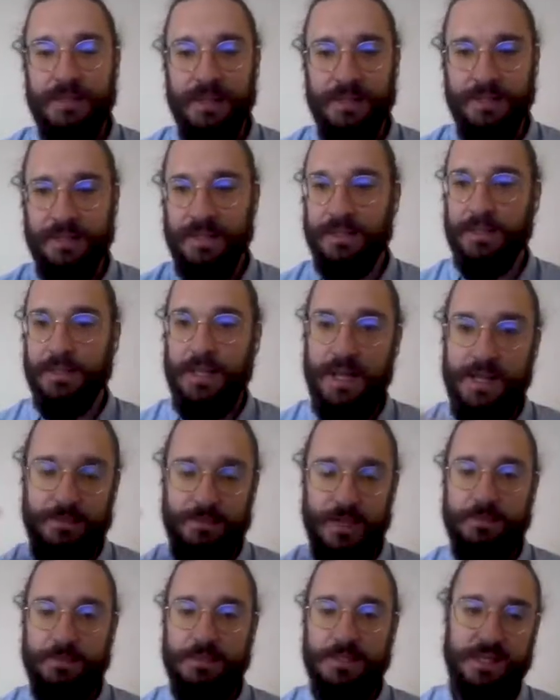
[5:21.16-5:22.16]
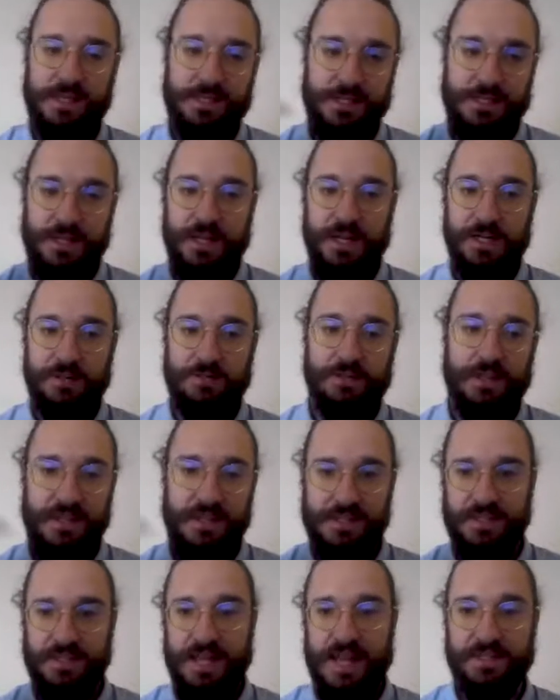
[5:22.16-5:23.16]
get live updates of
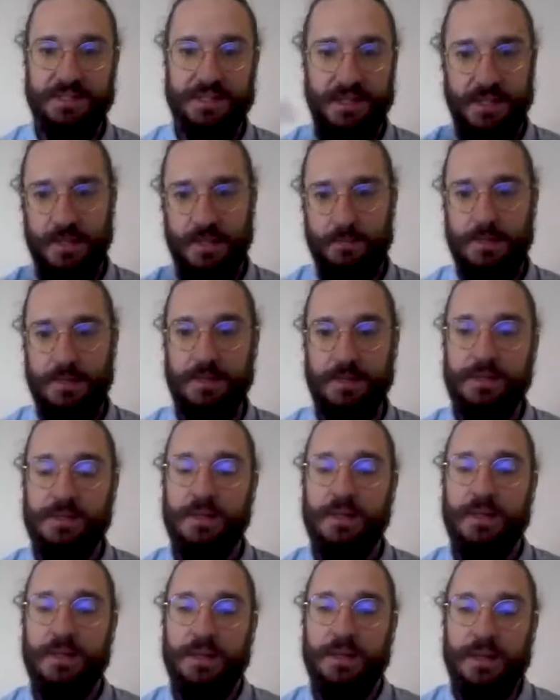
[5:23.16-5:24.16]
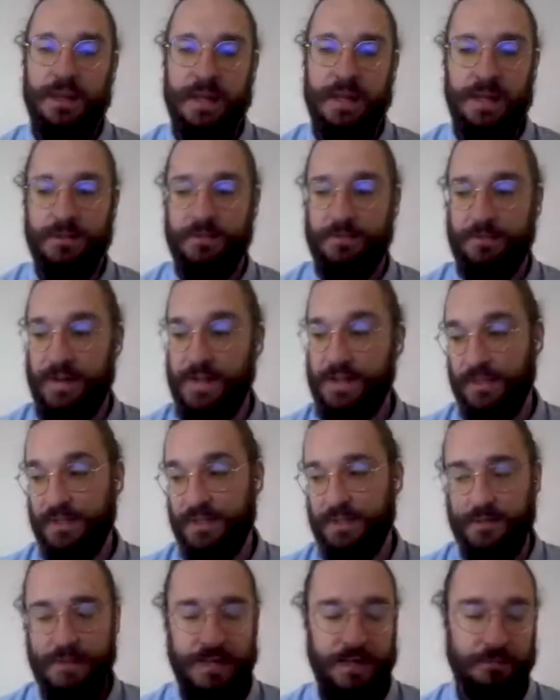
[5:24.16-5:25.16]
things as they come in. And
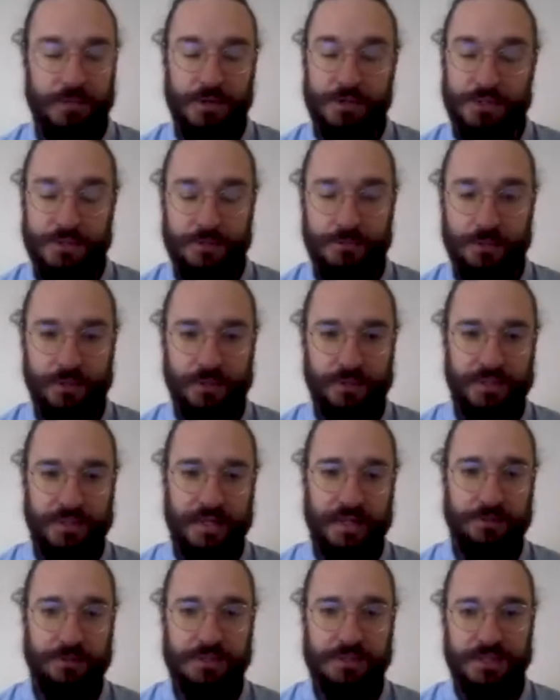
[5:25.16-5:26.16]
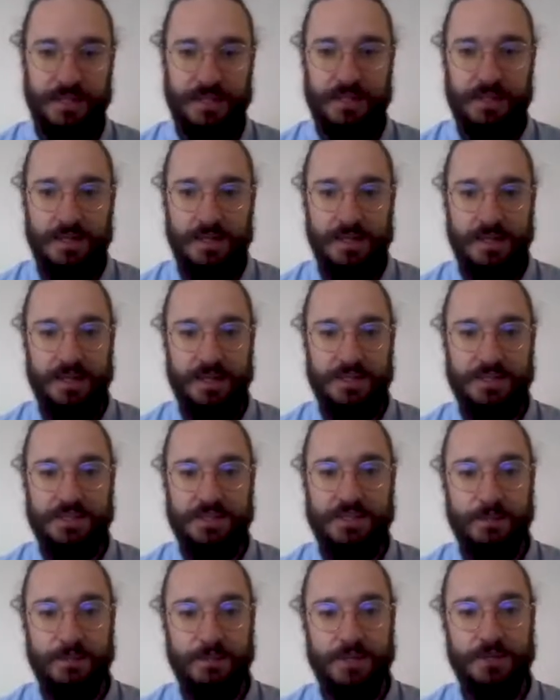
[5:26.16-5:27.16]
finally, and most importantly, I would say, is
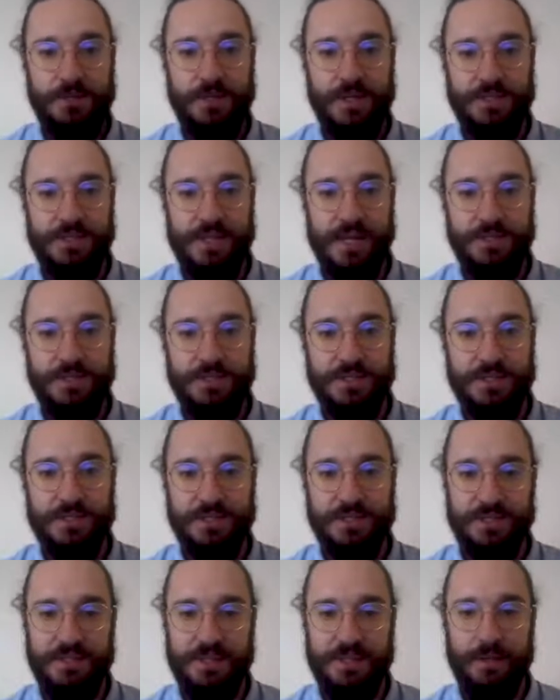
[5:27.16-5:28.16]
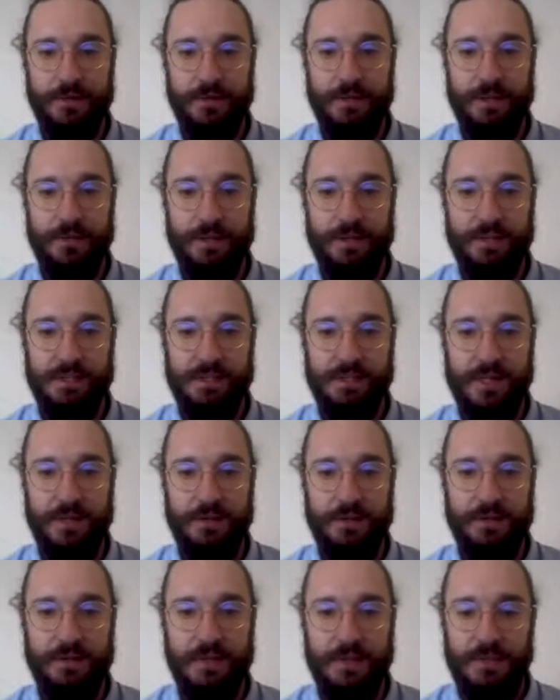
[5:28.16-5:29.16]
submit transactions to the Stellar network
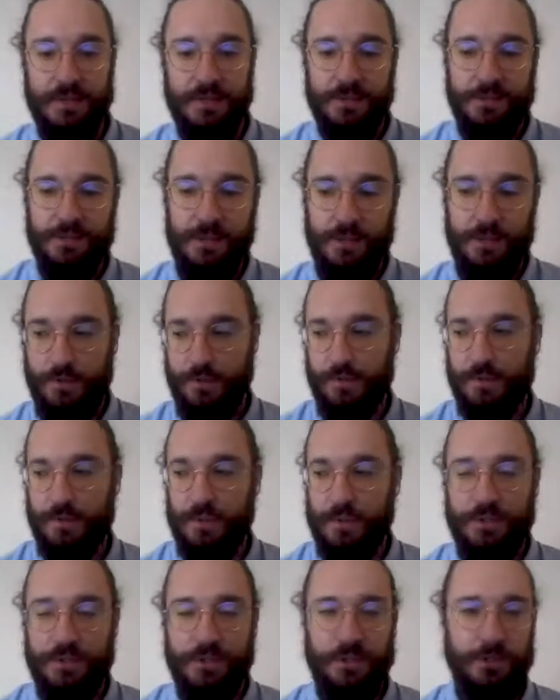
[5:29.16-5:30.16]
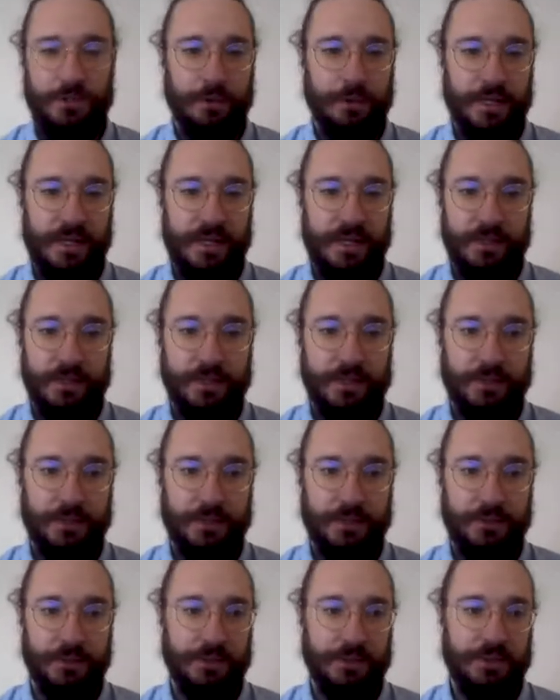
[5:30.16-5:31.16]
itself. So you create
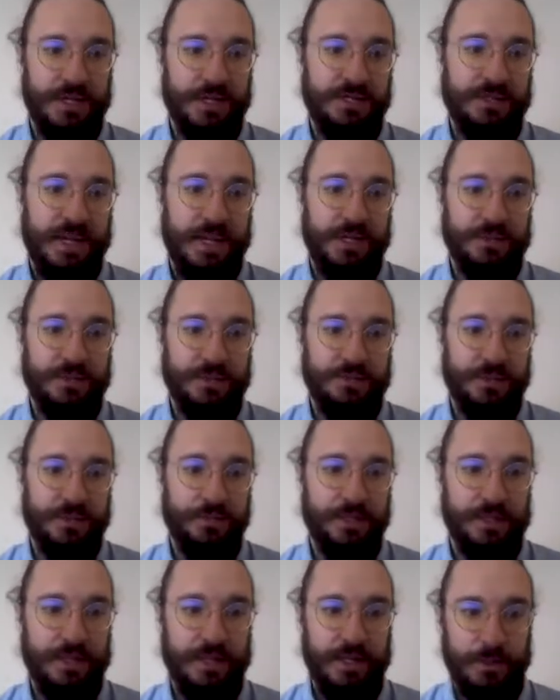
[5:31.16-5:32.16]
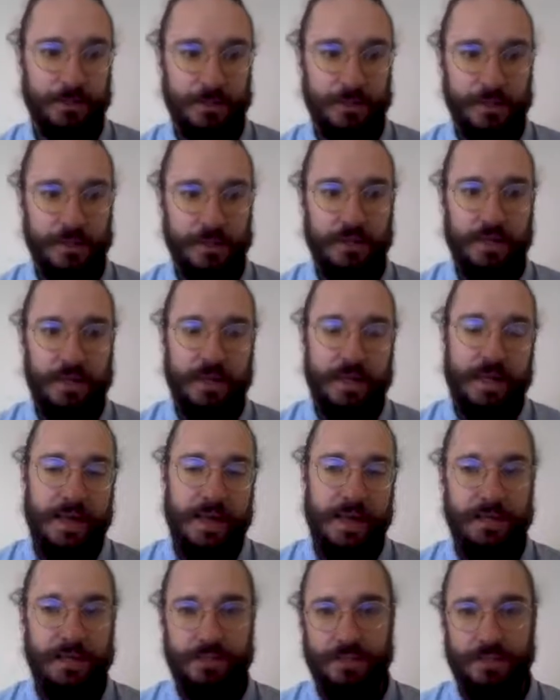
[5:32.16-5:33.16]
your transaction from the layer below
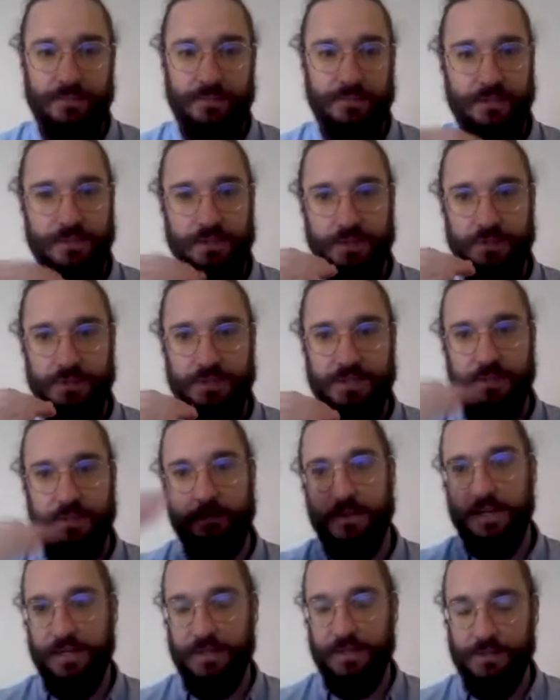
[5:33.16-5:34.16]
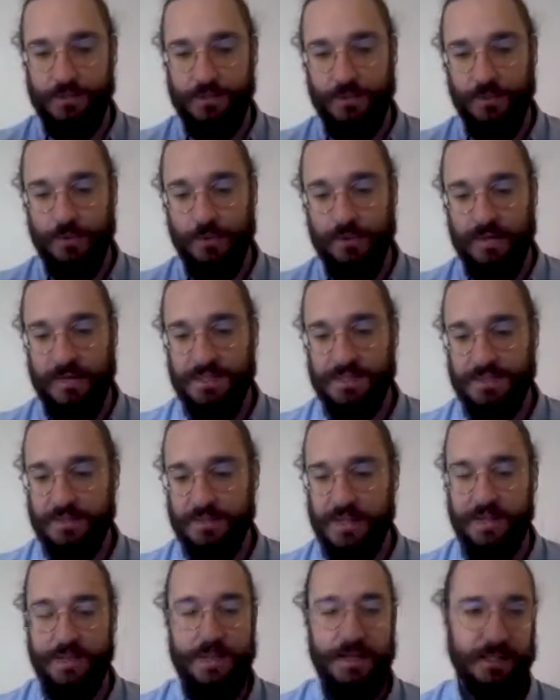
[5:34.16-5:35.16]
and you submit it to Horizon,
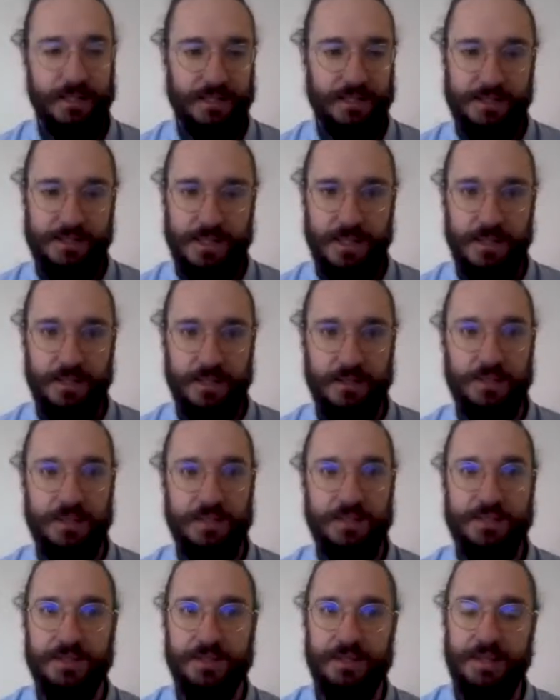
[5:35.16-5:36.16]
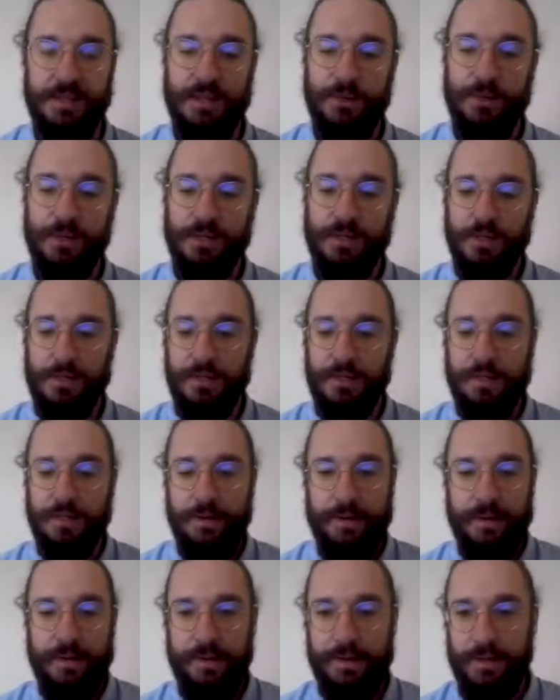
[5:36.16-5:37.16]
and then it gets taken into the network,
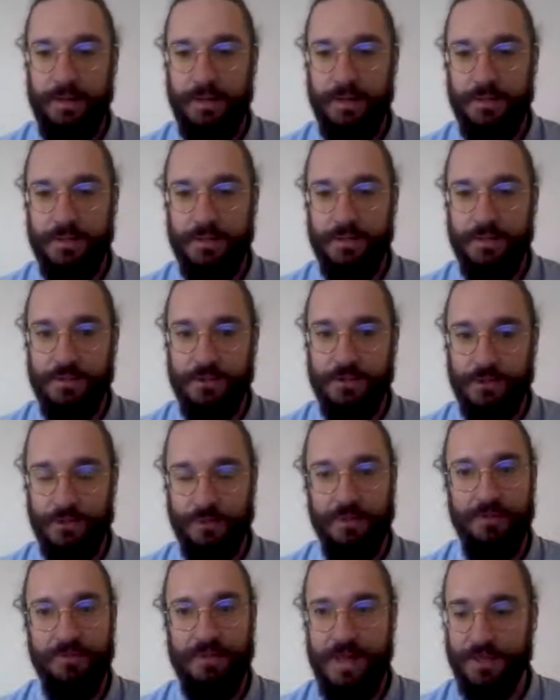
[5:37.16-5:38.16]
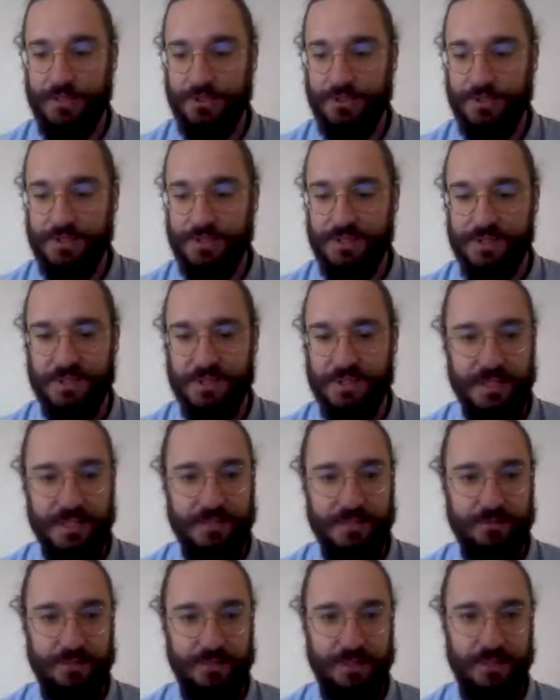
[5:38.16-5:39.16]
and you have actually
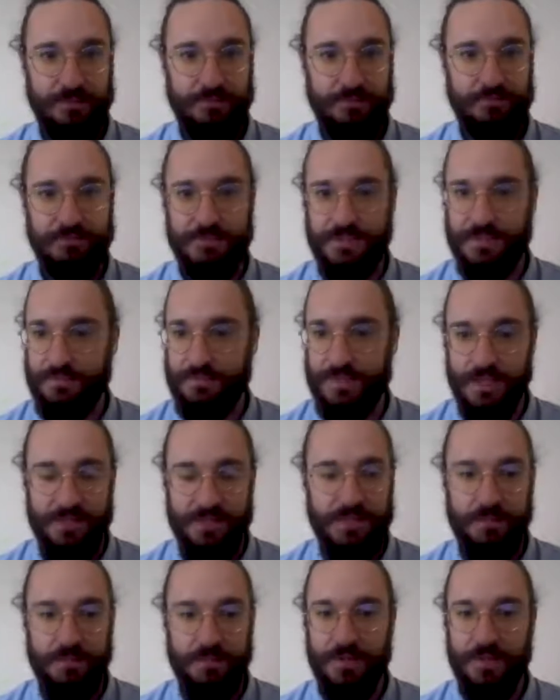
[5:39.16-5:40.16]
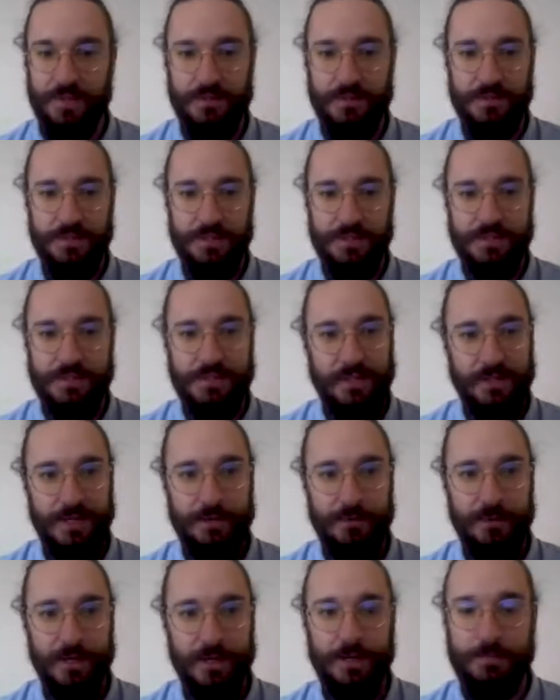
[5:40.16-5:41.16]
successfully done something on the Stellar
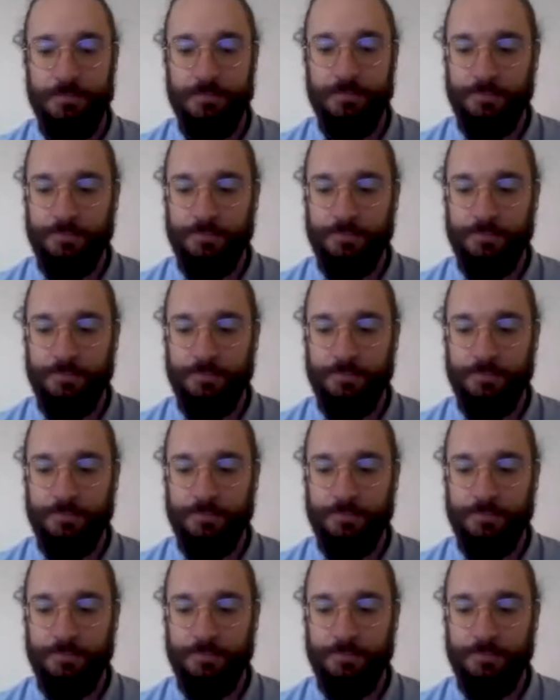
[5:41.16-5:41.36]
network.